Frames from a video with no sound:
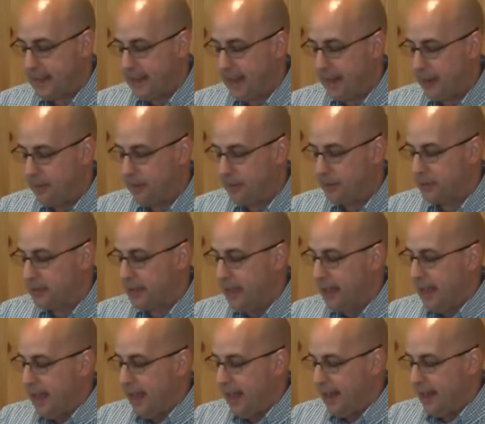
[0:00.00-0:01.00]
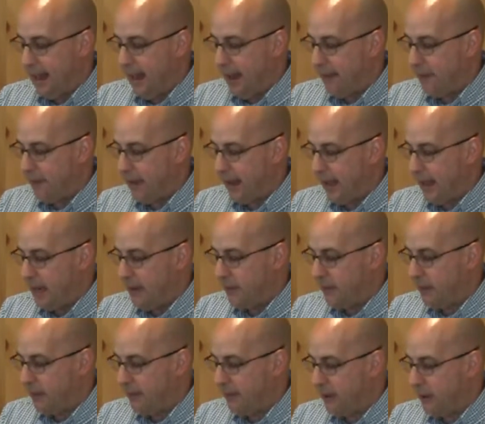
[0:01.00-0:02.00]
animals, and every
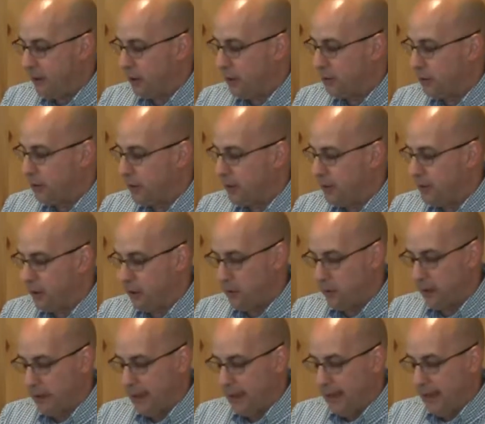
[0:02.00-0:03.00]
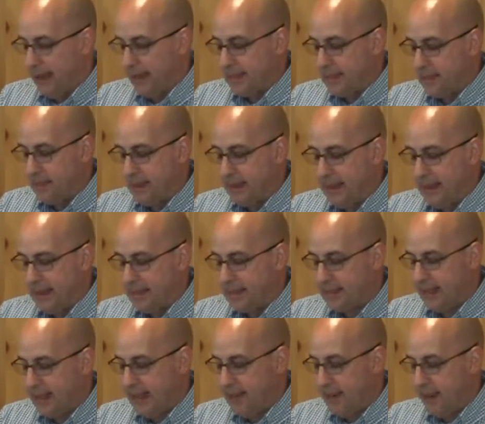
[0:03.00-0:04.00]
animal of the earth with you, as many
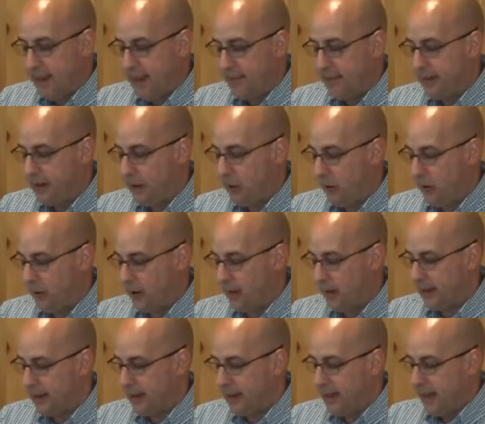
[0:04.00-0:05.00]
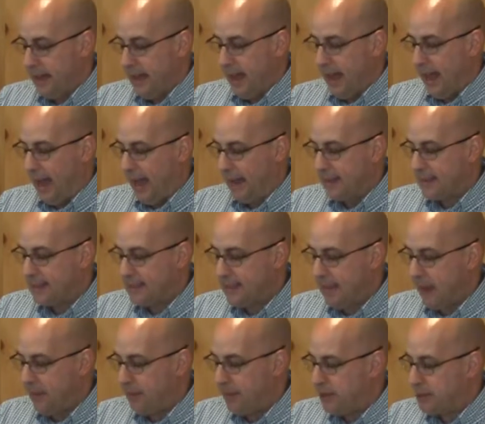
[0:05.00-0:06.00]
as came out of the ark. I
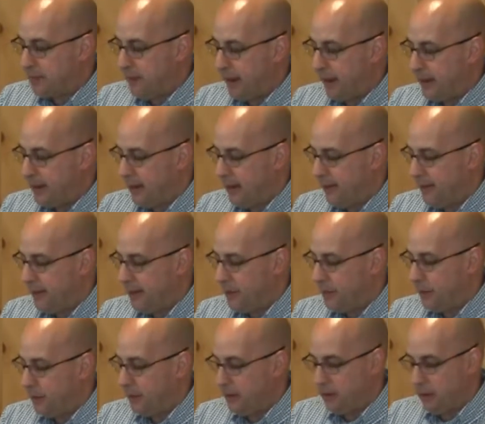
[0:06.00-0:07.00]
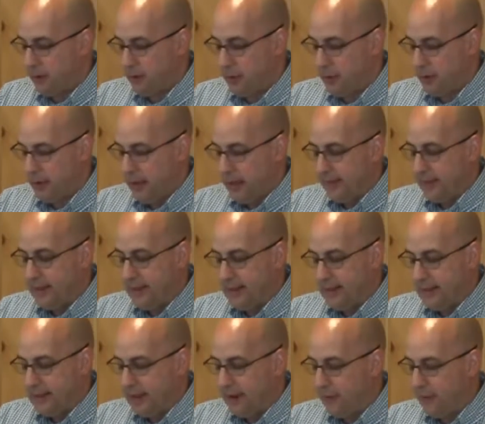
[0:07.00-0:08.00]
establish my covenant with you,
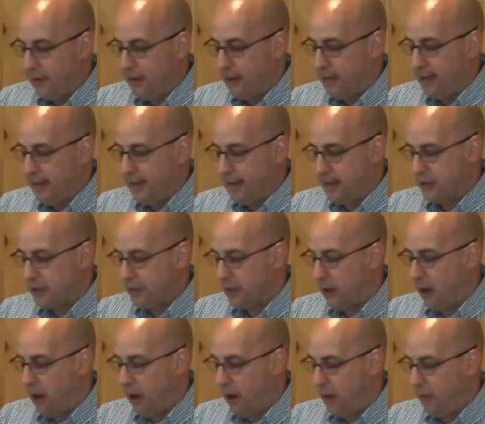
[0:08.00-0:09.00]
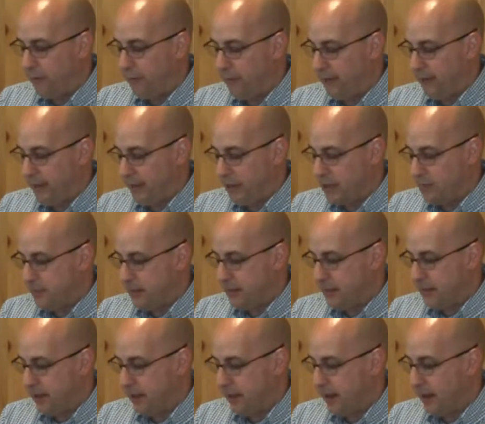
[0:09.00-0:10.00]
that never again shall all flesh be
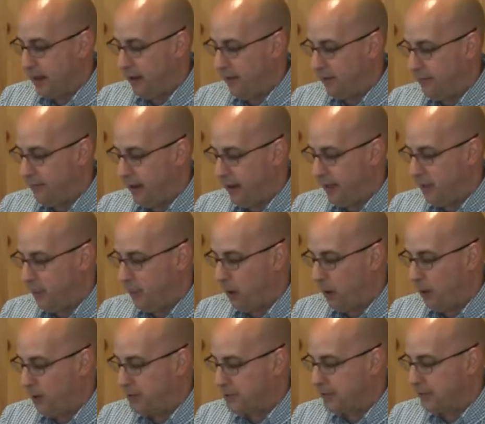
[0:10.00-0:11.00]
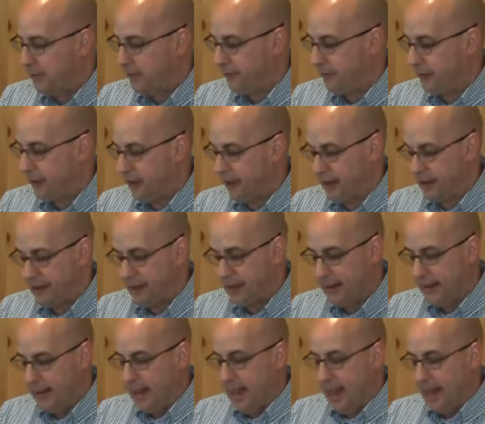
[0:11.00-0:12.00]
cut off by the waters of a flood,
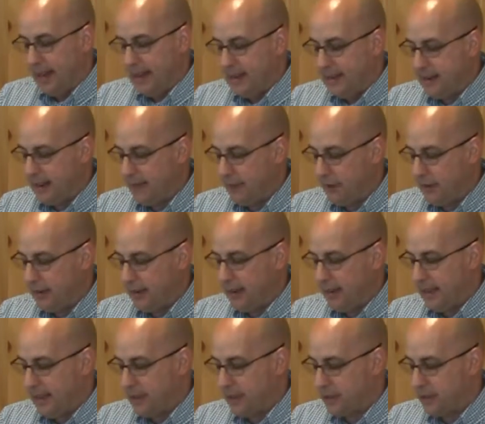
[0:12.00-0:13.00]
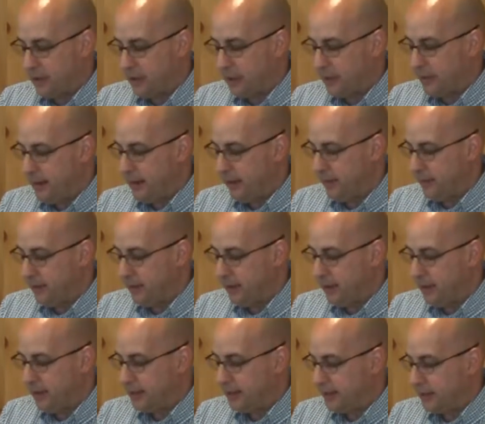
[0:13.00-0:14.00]
and never again shall there be a
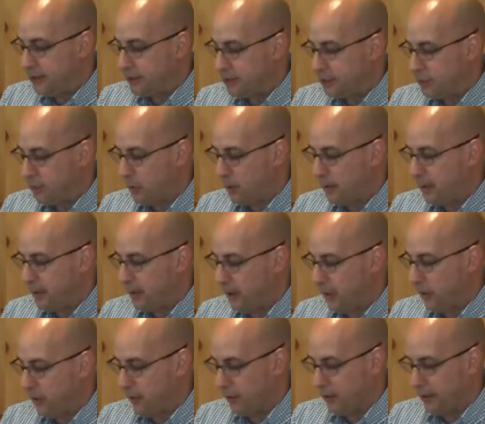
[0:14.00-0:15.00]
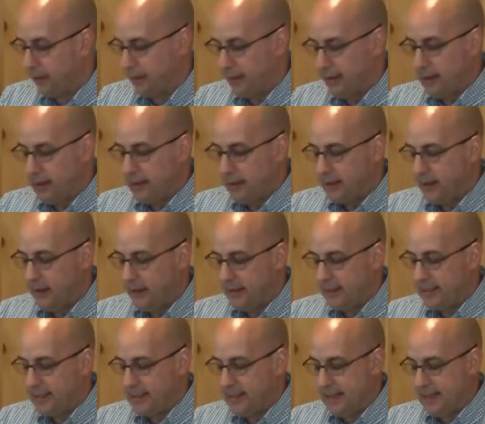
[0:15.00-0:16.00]
flood to destroy the earth.
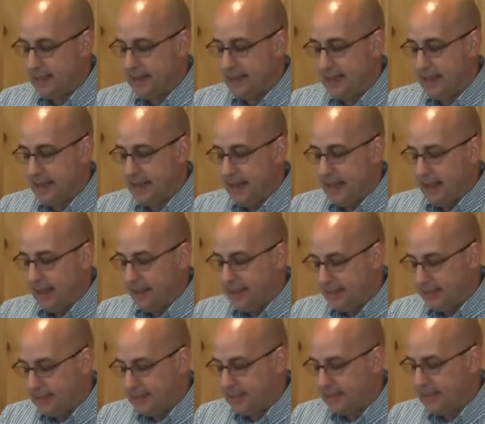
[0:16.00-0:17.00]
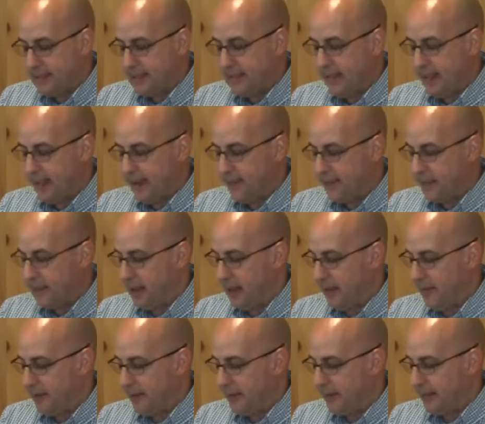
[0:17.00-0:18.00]
God said, This is a sign of the
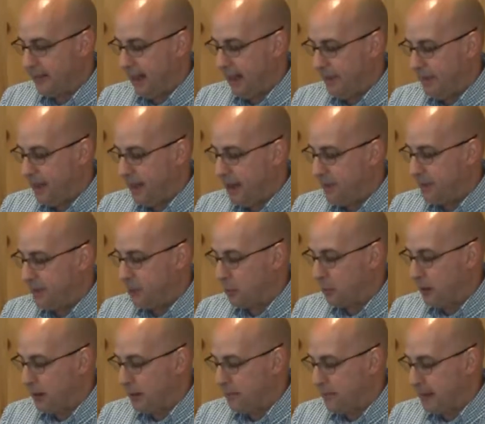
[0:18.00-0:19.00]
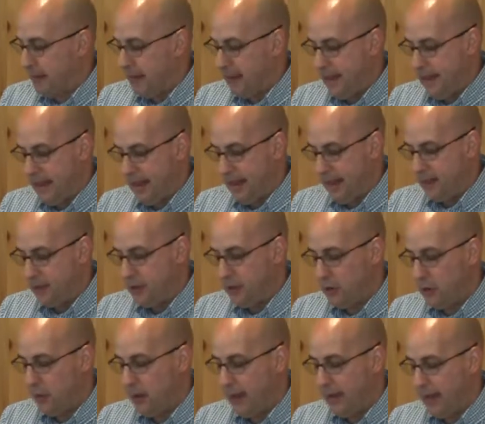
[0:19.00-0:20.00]
covenant that I make between me and
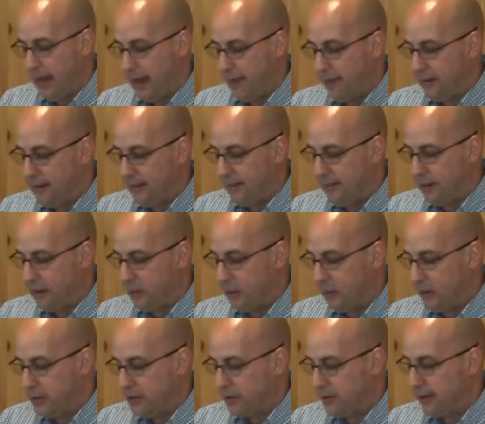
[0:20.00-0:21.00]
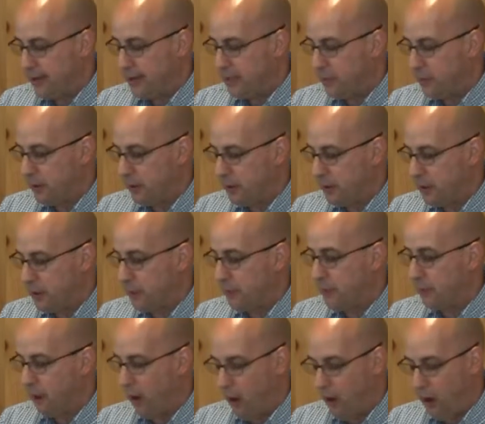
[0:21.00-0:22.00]
you and every living creature that is with you
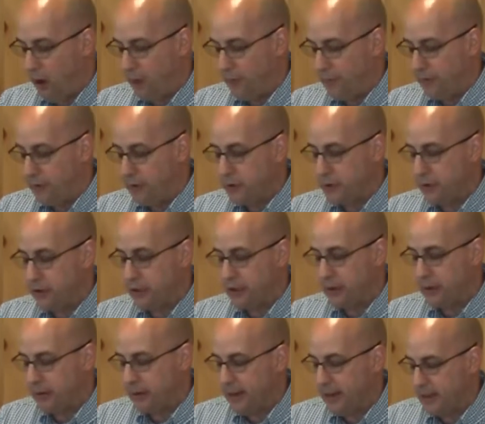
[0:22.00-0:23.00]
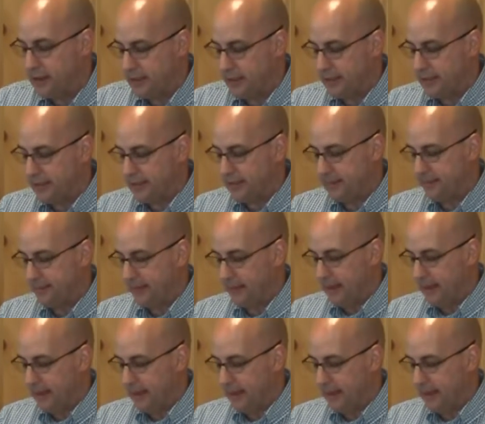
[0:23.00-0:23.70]
for all future generations.